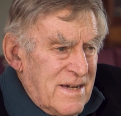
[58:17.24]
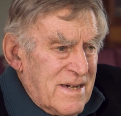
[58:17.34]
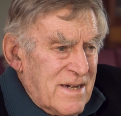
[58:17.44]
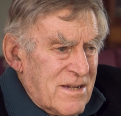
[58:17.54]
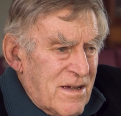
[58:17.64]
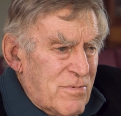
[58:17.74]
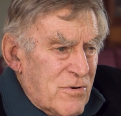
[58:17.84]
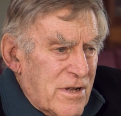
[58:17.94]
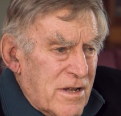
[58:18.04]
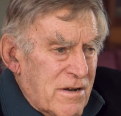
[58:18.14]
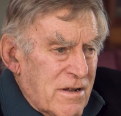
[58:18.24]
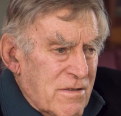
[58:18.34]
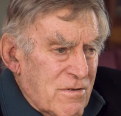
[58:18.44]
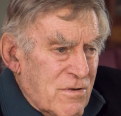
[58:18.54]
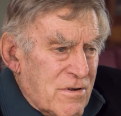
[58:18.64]
And they brought out
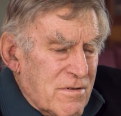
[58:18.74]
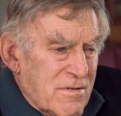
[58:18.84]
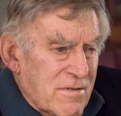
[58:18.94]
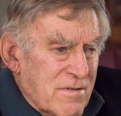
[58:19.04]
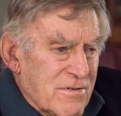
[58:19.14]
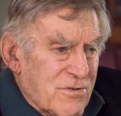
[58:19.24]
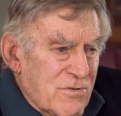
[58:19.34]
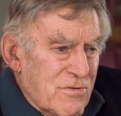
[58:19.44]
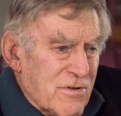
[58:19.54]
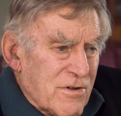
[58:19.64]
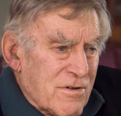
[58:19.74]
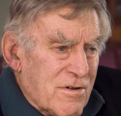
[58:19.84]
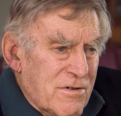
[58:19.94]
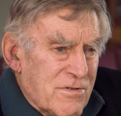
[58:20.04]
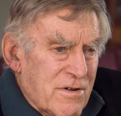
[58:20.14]
another hooker, and as soon as I got
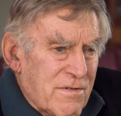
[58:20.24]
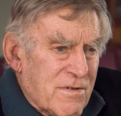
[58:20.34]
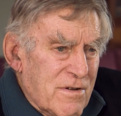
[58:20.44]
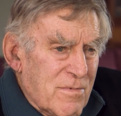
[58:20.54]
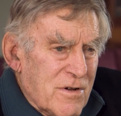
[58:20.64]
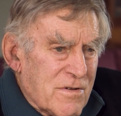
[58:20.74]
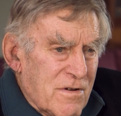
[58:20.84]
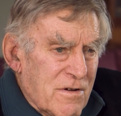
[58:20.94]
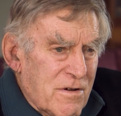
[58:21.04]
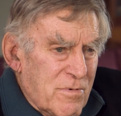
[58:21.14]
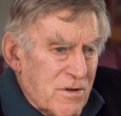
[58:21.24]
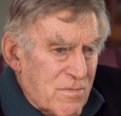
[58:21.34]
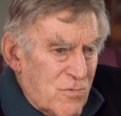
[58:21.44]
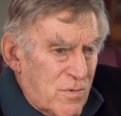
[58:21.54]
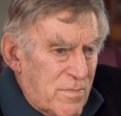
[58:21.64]
close enough to him, I said, I hope you
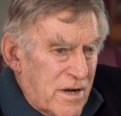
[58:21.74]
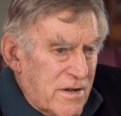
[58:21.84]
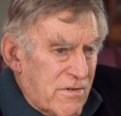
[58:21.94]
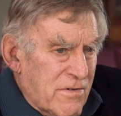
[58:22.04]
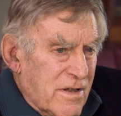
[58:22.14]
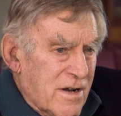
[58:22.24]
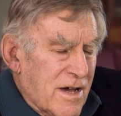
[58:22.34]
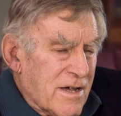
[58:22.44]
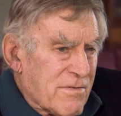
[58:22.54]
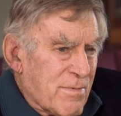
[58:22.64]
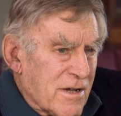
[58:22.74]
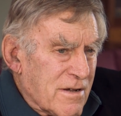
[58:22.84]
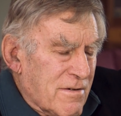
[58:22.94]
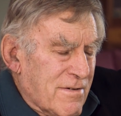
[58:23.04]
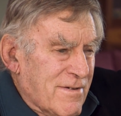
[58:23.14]
got more brains than that last
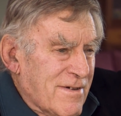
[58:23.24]
bugger.